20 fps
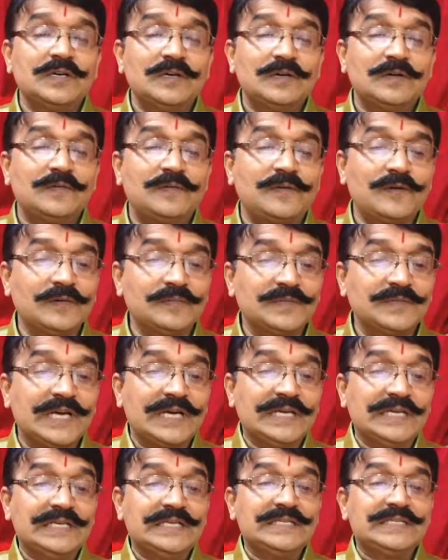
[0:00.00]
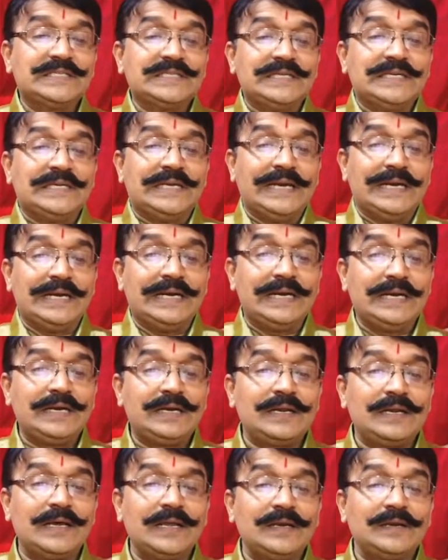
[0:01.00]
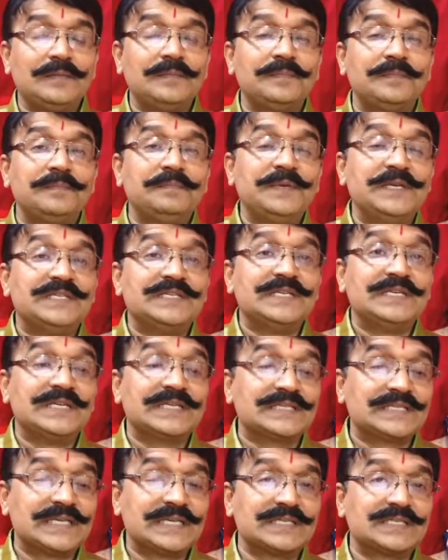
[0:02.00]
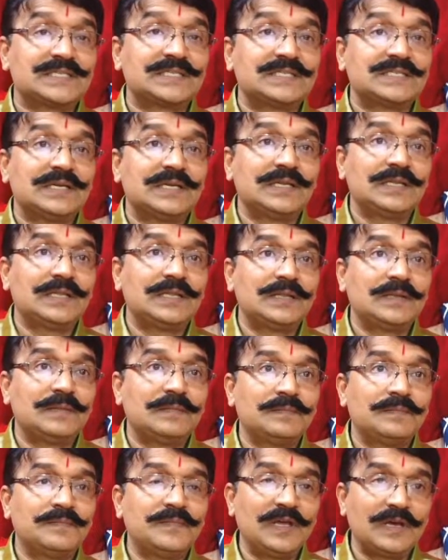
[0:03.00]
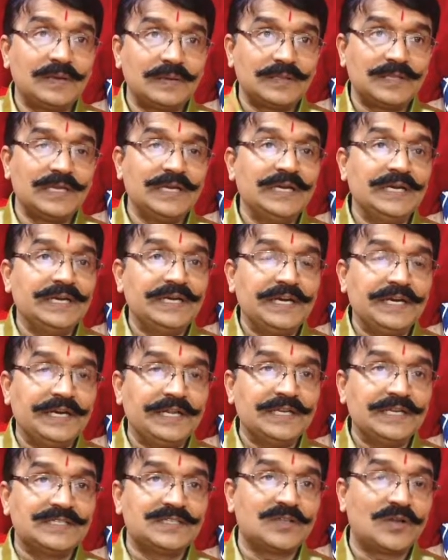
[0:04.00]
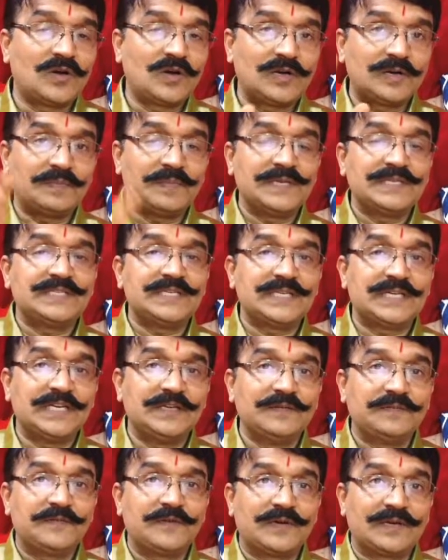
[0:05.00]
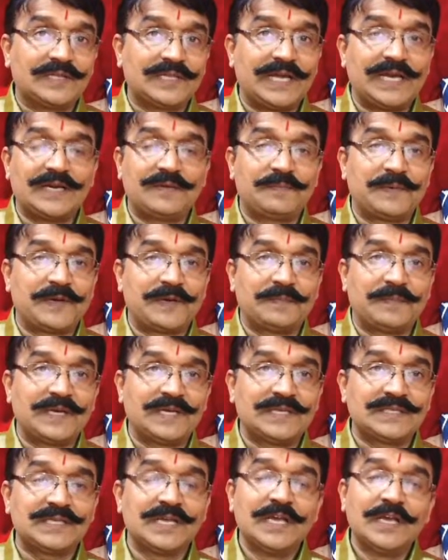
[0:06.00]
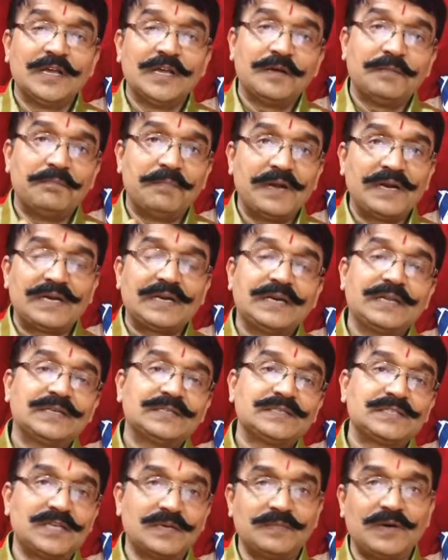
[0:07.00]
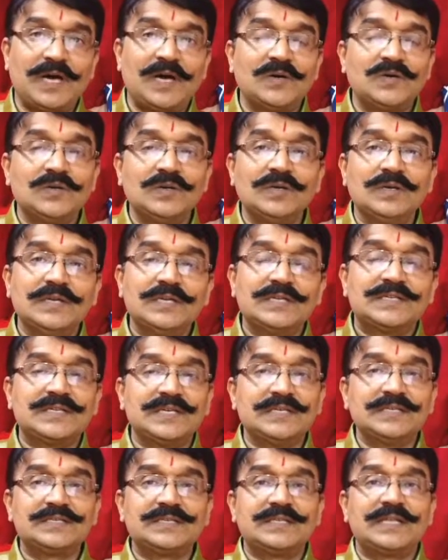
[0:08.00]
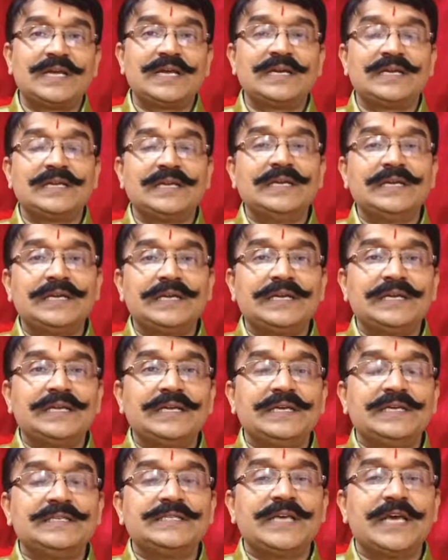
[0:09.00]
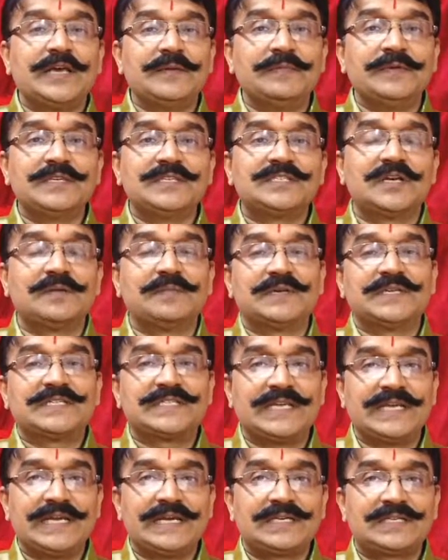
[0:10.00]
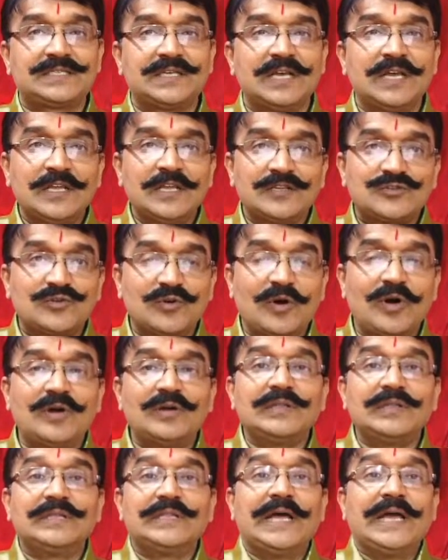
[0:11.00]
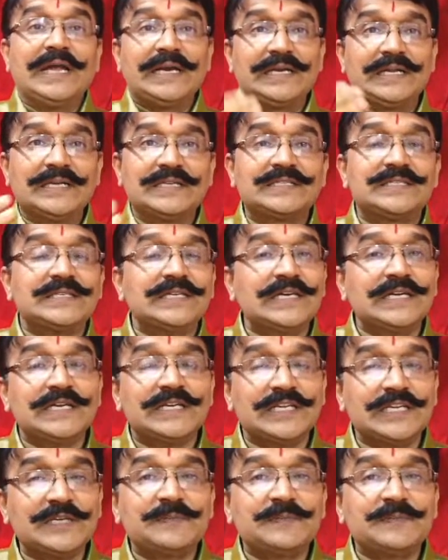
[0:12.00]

from the incidental businesses. The entity is not basically for that purpose, but somehow since that entity is having some assets, so on that asset if